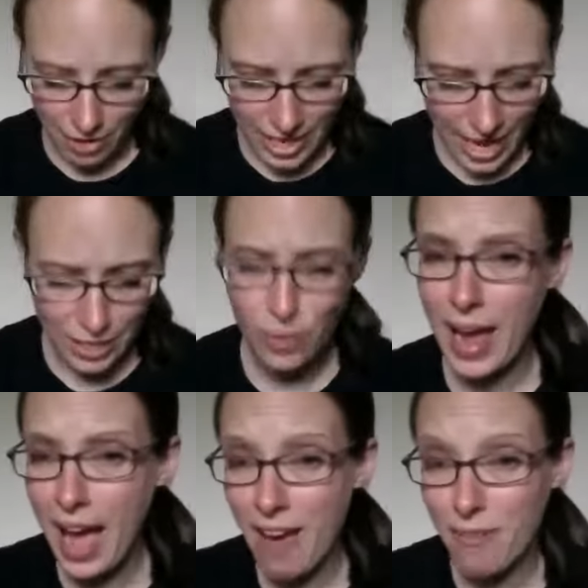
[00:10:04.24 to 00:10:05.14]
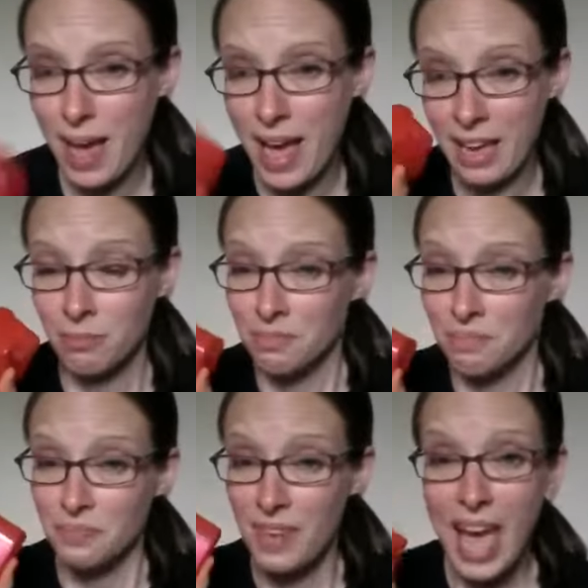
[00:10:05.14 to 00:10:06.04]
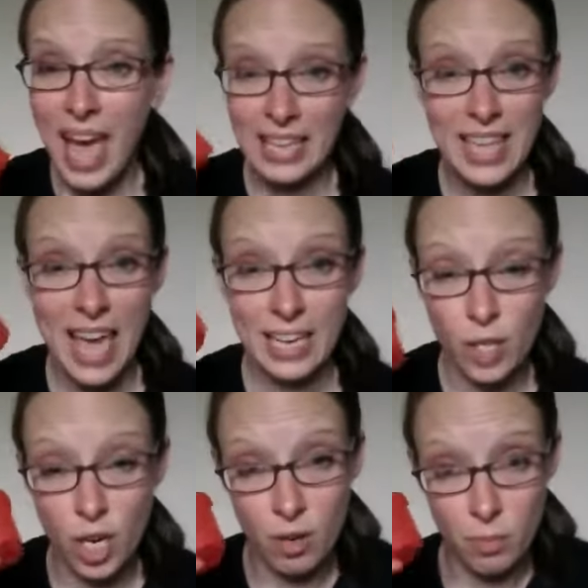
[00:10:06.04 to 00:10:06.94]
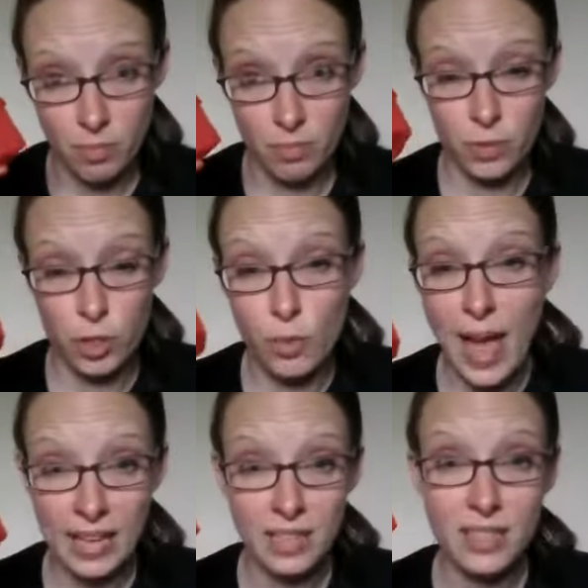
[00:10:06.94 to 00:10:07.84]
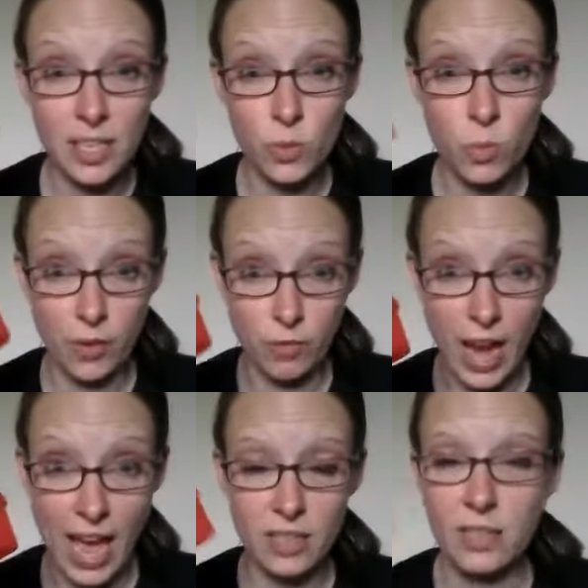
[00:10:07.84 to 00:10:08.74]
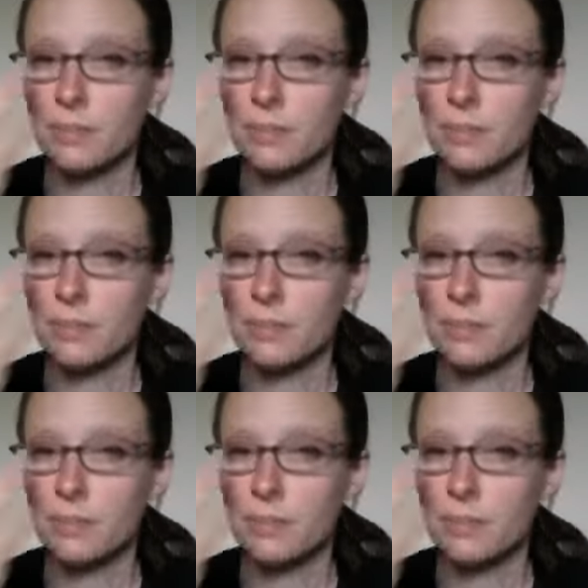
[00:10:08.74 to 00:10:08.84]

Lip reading: every day. So I have my eggs. Eggs are 2 eggs is 1 red.